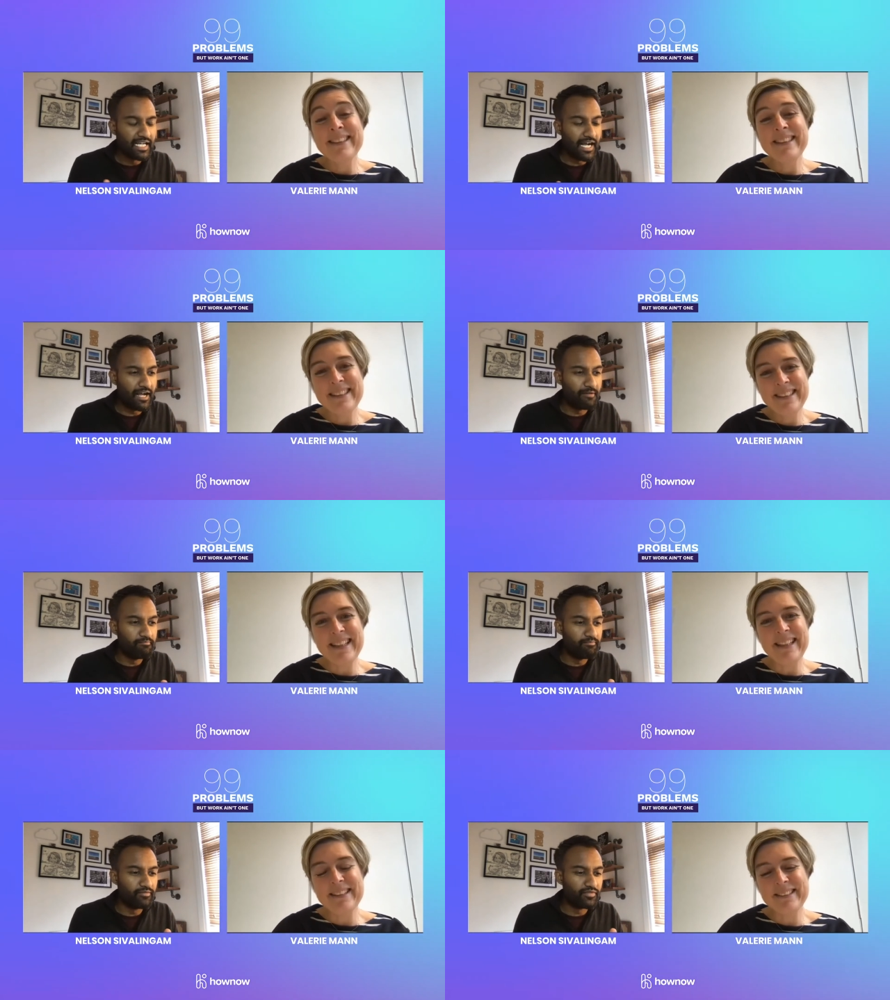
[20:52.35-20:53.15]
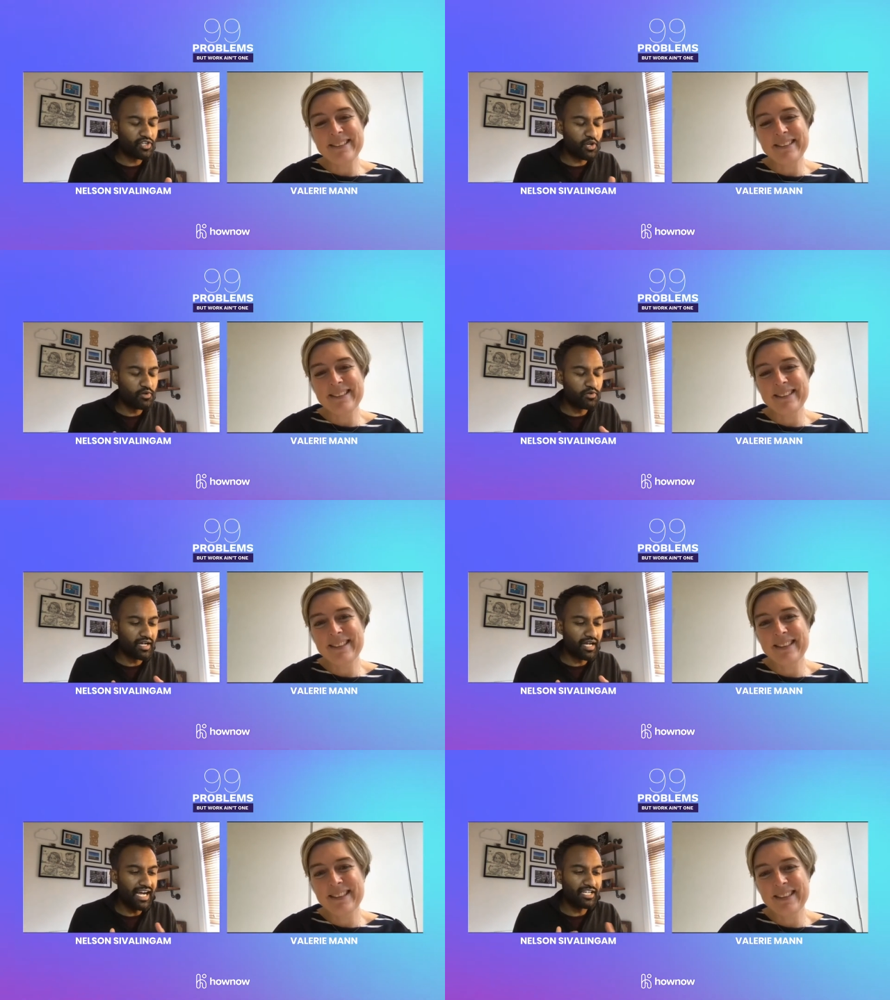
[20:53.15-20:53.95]
Speaker 1: Um, yeah.
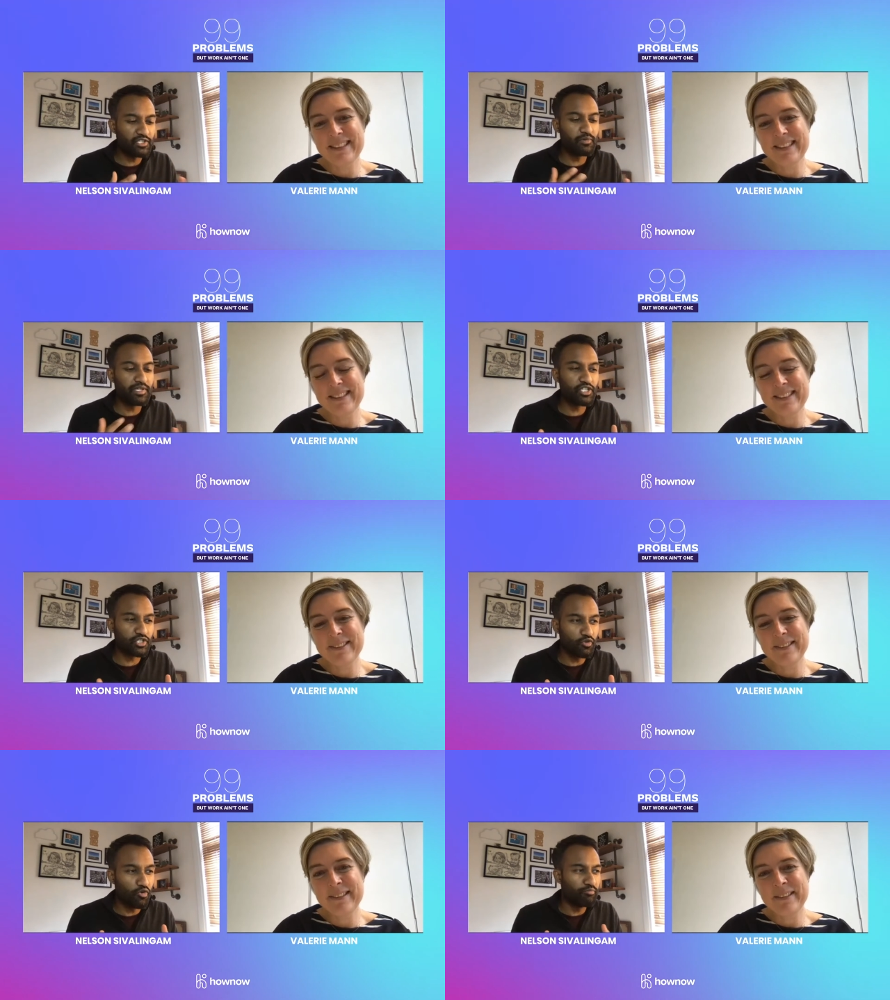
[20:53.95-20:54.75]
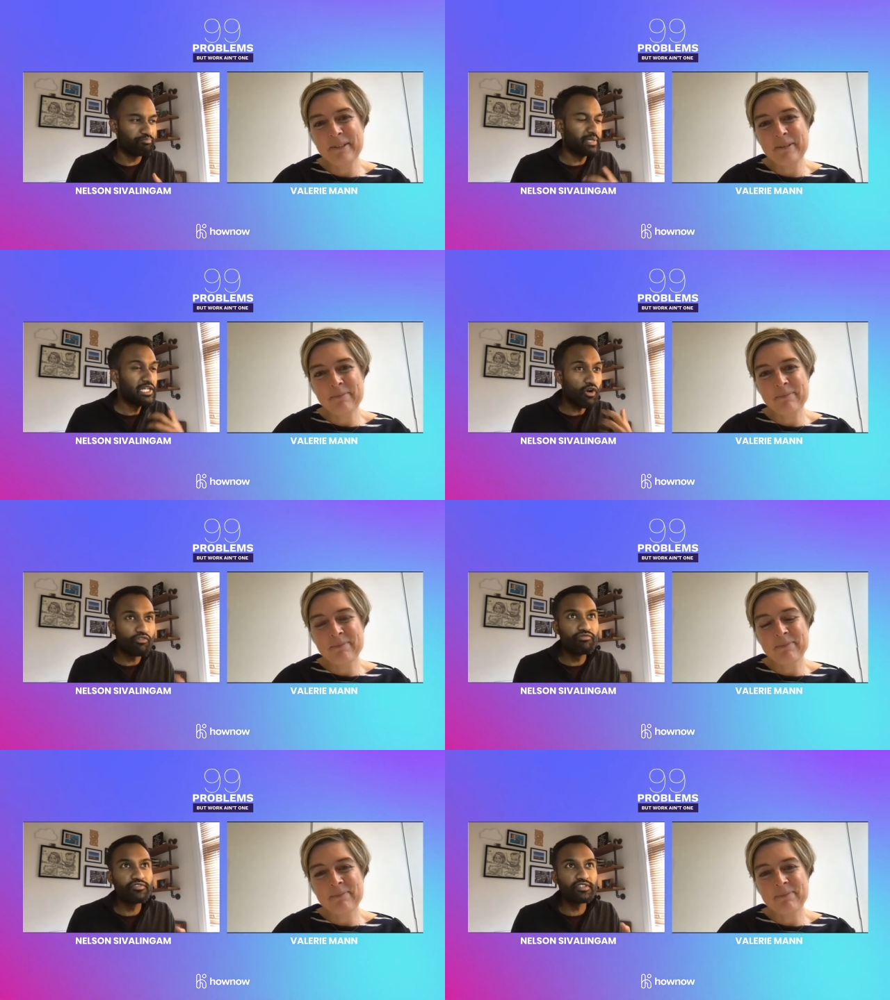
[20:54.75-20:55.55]
So, how do you ensure
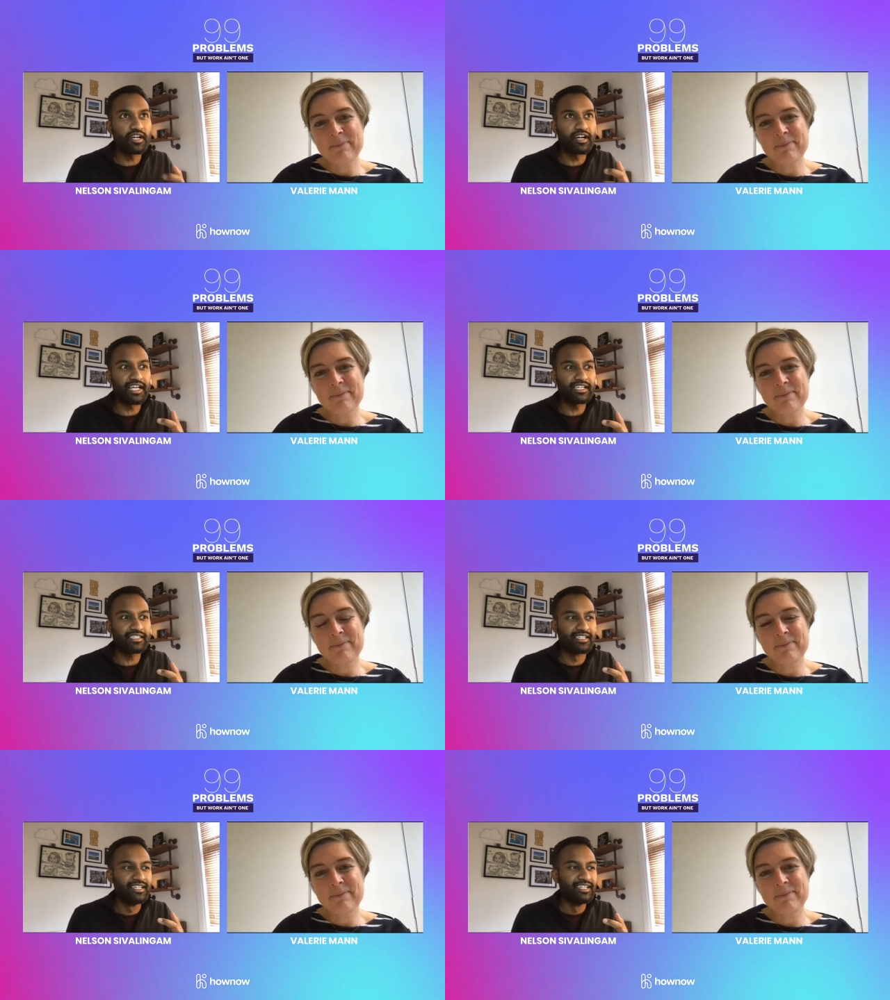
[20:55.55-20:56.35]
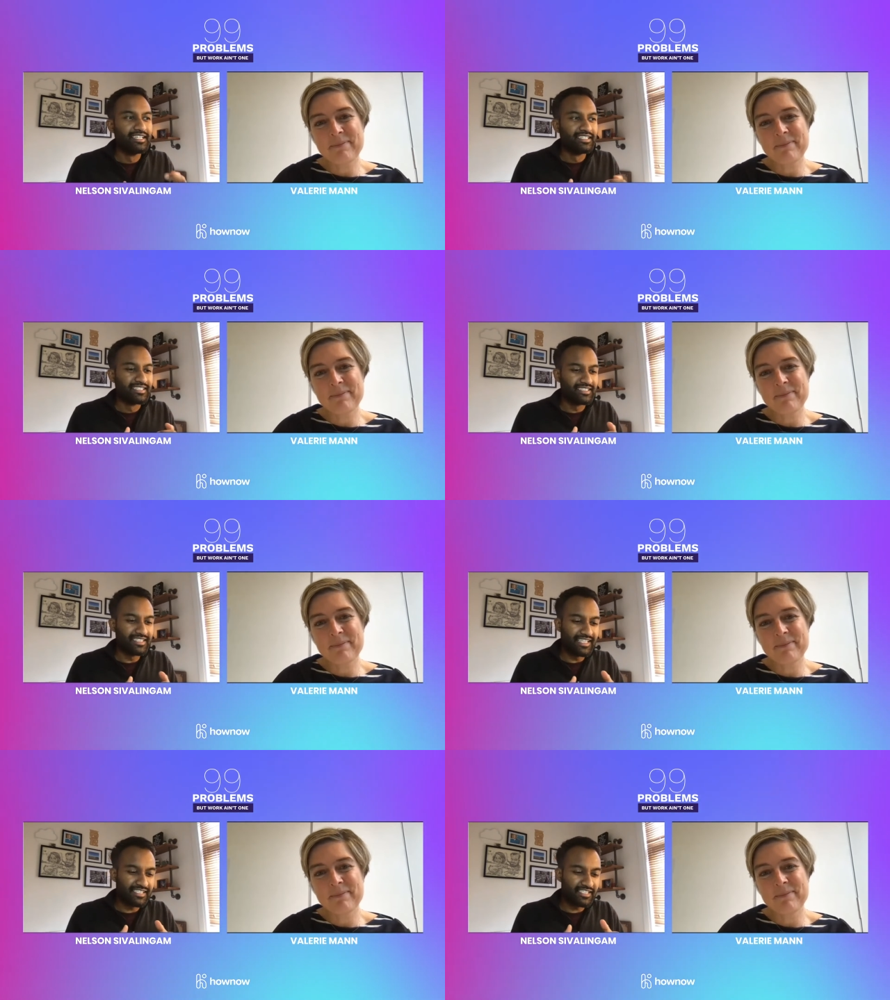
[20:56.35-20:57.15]
beyond, I guess,
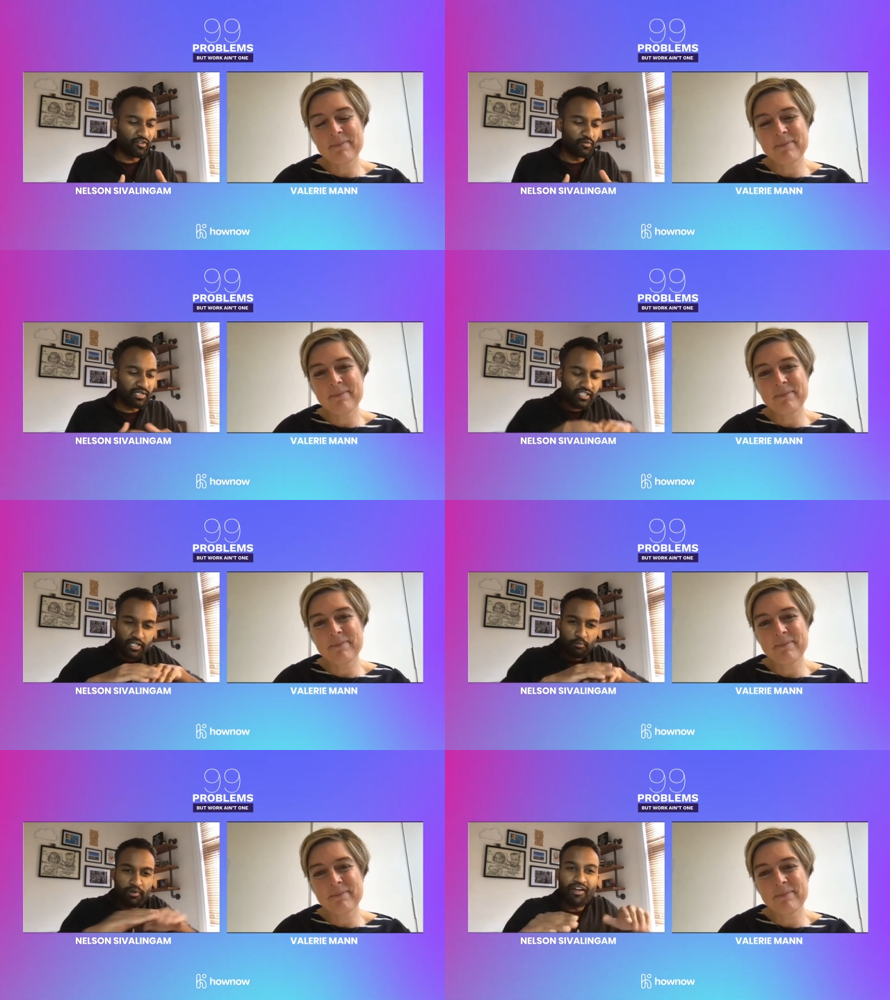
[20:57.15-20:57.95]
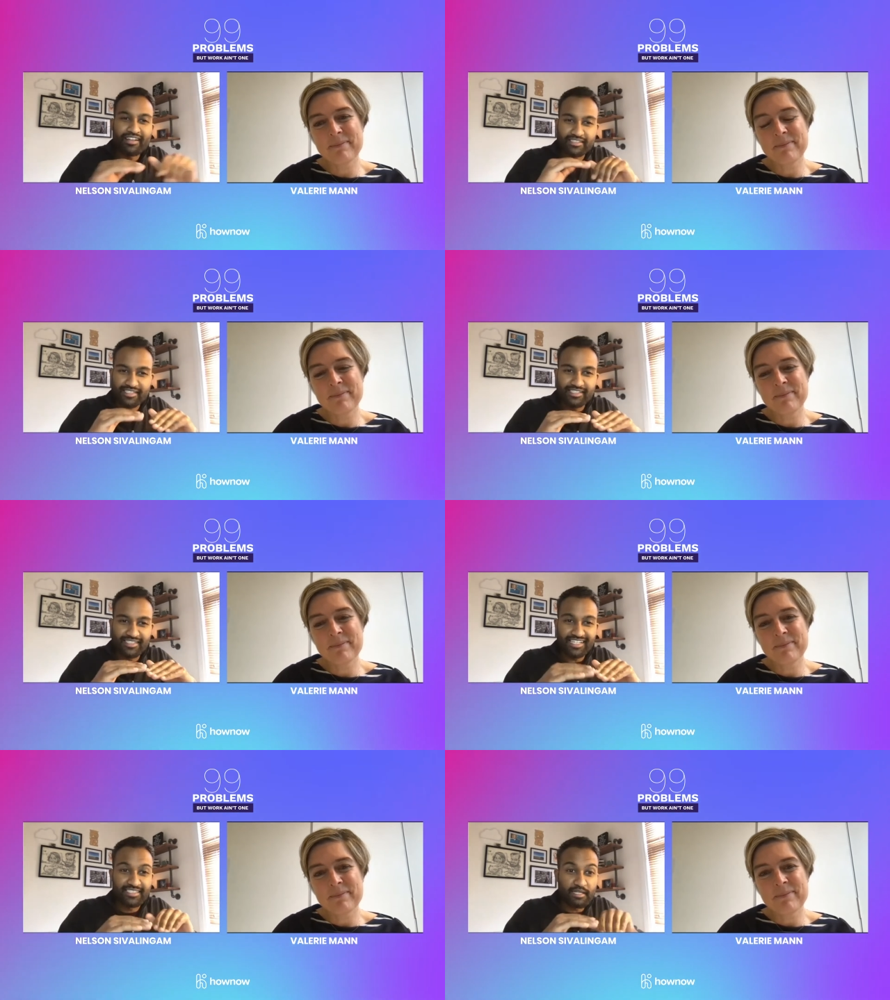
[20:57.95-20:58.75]
there's almost the compliance
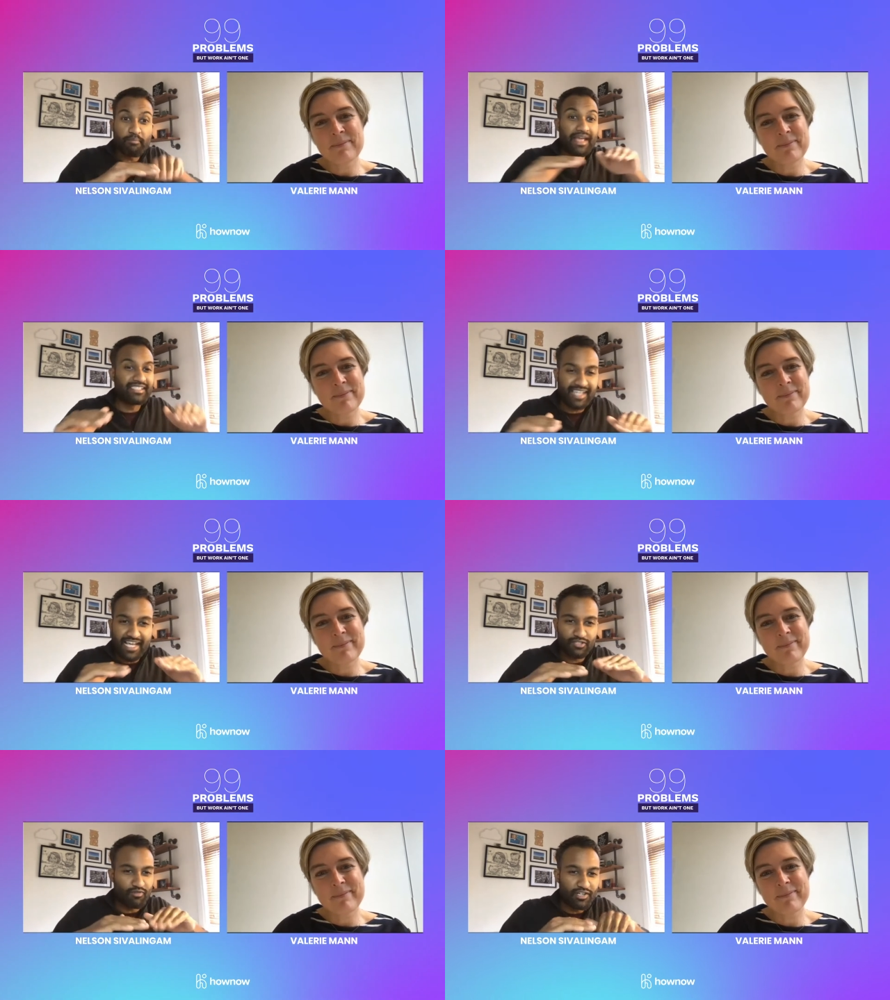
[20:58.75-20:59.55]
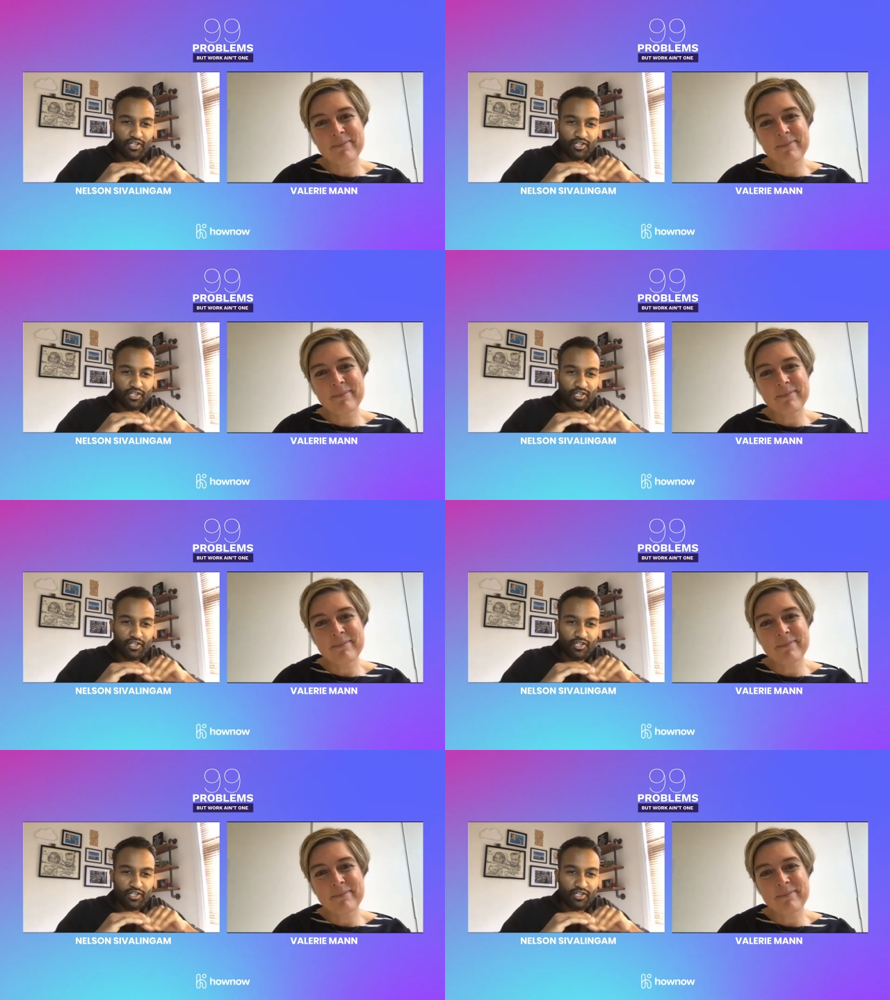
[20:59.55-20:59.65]
is, is the base case, right?